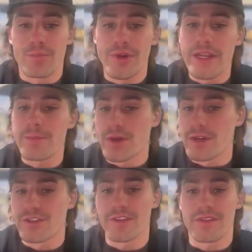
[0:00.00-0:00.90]

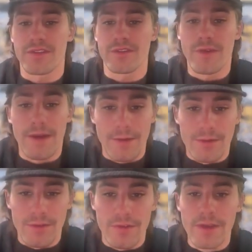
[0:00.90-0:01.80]
pre-purchase
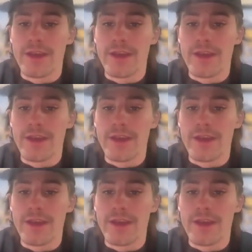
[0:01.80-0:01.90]
funnels.